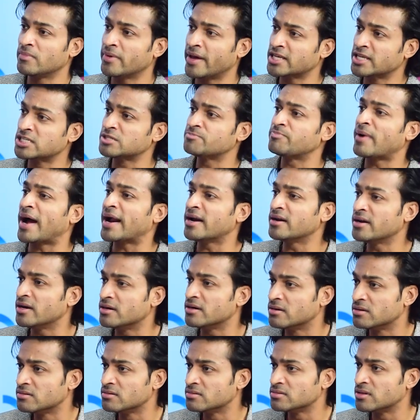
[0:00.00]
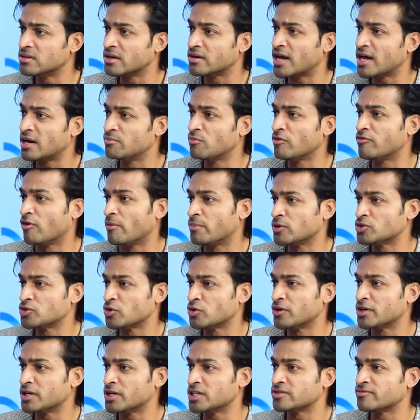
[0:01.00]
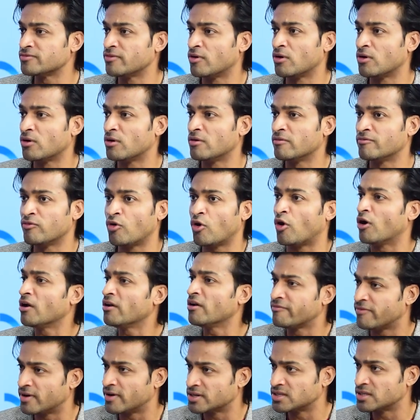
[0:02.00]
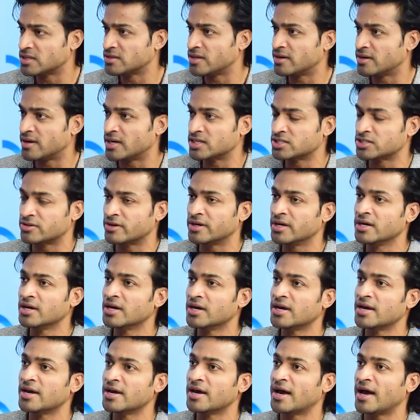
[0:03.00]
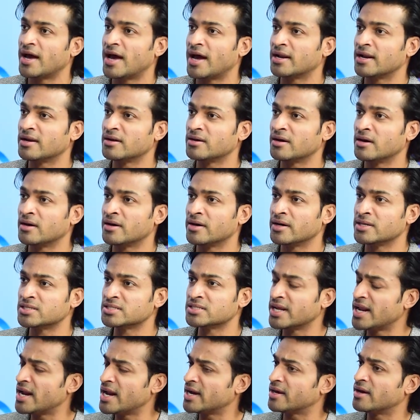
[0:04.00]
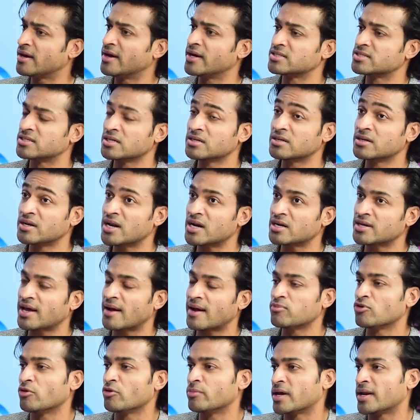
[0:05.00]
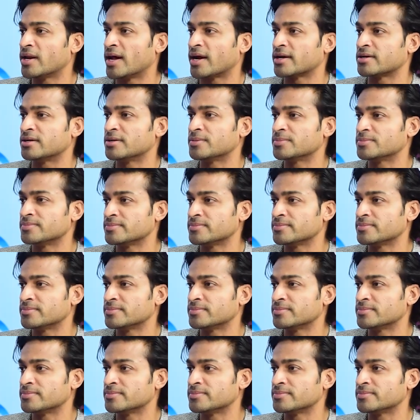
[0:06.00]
expanded the realm of opportunities for all of us in the industry. And it's great, yeah, it's a great time to be an actor.